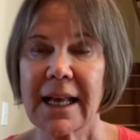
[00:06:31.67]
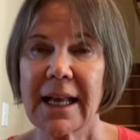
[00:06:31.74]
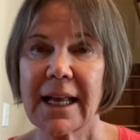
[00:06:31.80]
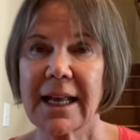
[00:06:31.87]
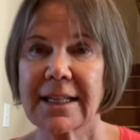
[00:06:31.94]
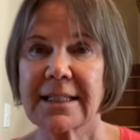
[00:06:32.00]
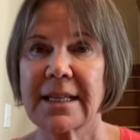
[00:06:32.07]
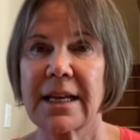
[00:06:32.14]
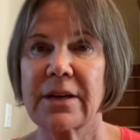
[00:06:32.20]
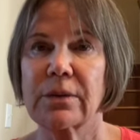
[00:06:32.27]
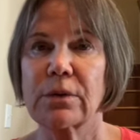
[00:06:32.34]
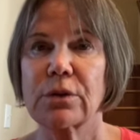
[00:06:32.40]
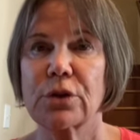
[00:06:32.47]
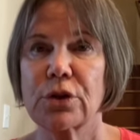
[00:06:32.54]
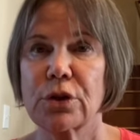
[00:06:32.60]
exhale
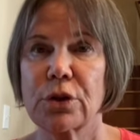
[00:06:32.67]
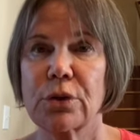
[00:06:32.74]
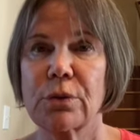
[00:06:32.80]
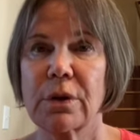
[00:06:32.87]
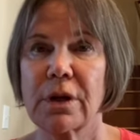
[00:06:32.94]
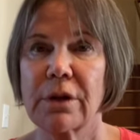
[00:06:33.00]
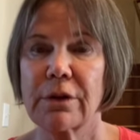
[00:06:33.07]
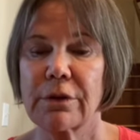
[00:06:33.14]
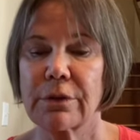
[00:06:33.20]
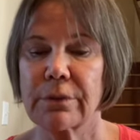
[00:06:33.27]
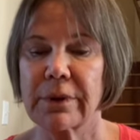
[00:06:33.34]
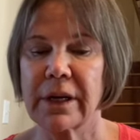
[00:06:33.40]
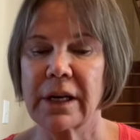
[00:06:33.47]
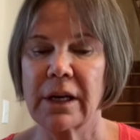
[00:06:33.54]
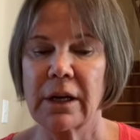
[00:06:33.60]
2,
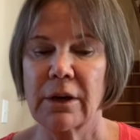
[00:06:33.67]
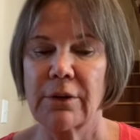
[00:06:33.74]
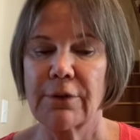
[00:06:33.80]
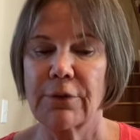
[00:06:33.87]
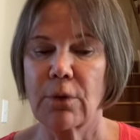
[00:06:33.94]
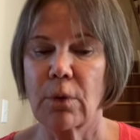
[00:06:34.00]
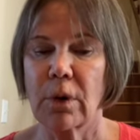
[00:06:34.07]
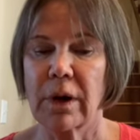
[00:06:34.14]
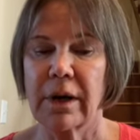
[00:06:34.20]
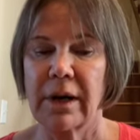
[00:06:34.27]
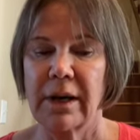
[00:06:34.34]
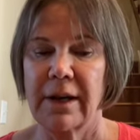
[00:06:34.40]
3, 4,